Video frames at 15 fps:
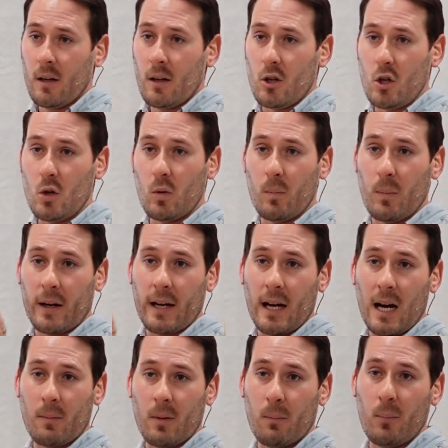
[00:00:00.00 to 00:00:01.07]
you would
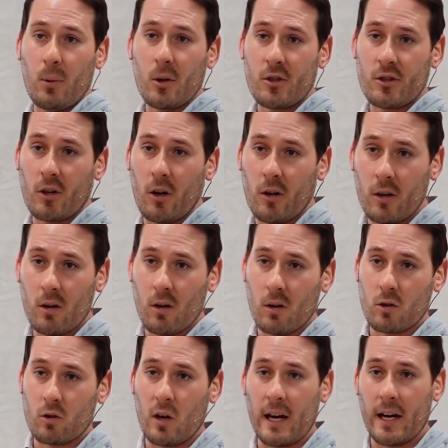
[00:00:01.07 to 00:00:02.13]
become a persona
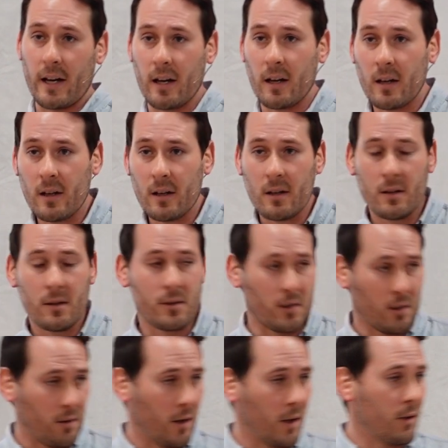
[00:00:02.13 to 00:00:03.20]
non grata
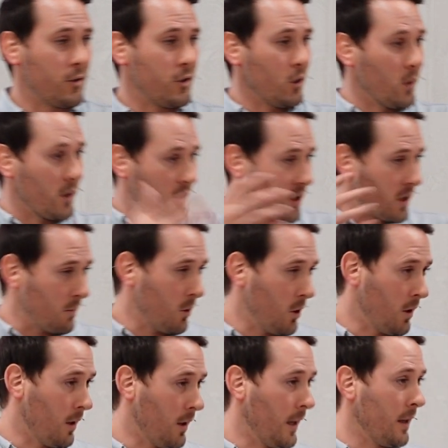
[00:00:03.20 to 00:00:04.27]
to the Jewish
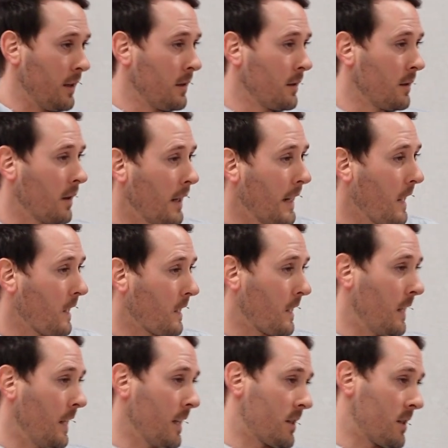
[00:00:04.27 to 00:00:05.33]
community, an
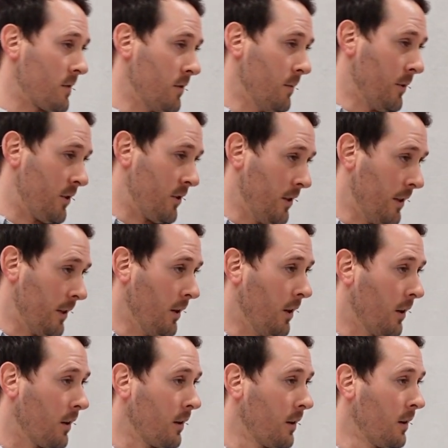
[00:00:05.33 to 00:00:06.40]
outcast from the
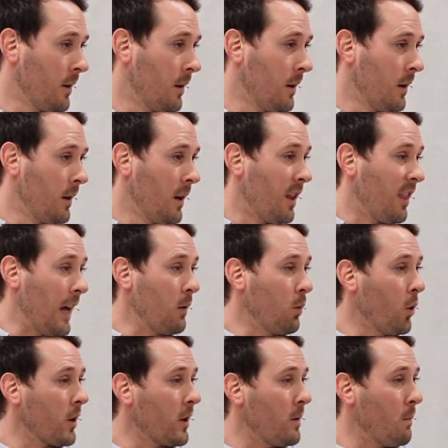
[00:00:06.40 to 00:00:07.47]
synagogue. They
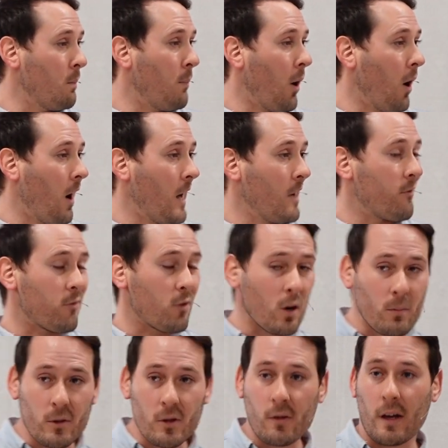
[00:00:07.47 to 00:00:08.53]
wouldn't buy
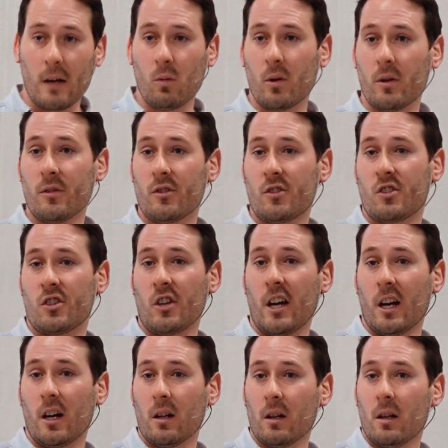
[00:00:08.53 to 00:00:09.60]
from you. They wouldn't
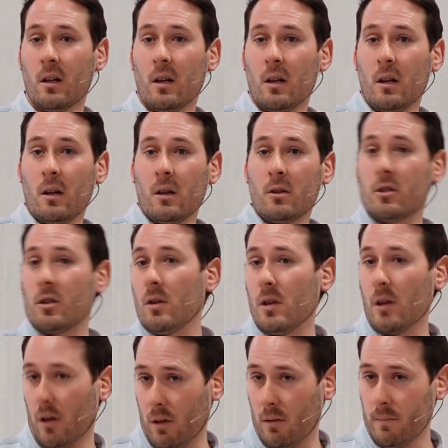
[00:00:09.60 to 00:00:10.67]
sell to
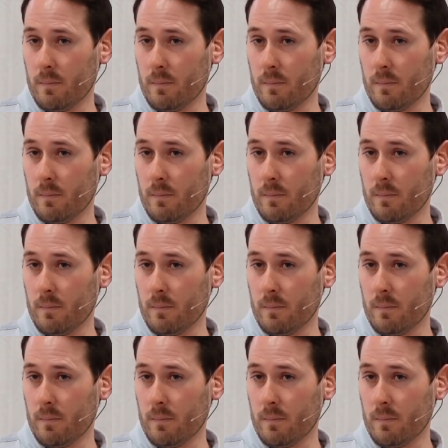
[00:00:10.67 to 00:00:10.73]
you.